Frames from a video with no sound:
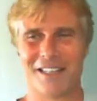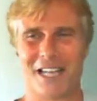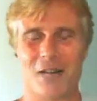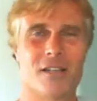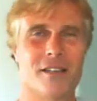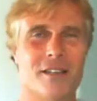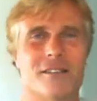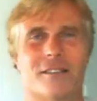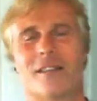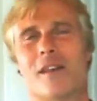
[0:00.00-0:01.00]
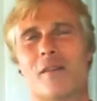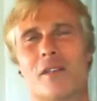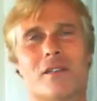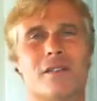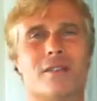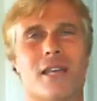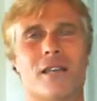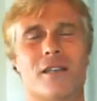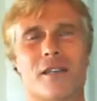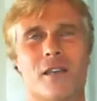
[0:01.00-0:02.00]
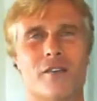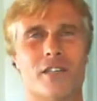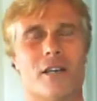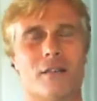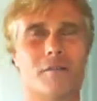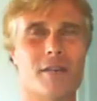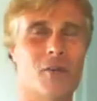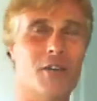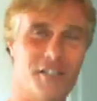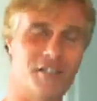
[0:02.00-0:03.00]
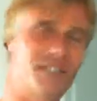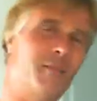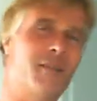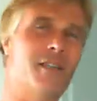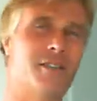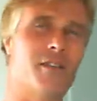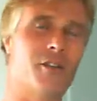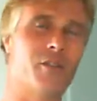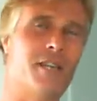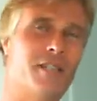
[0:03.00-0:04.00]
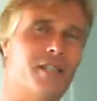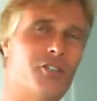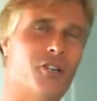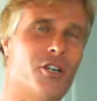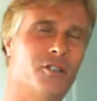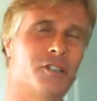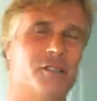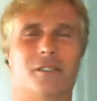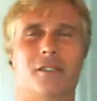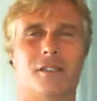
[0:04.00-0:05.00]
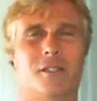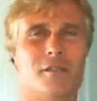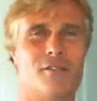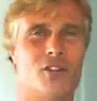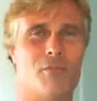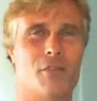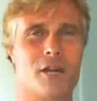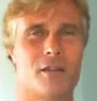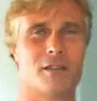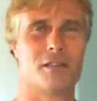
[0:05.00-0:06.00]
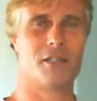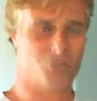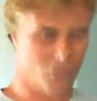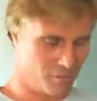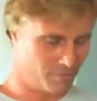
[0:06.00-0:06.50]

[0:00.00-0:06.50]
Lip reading: All right then. I'm gonna take it out of the oven now. By the way, did you see my Thunder Bay T-shirt? I'm very proud of this T-shirt.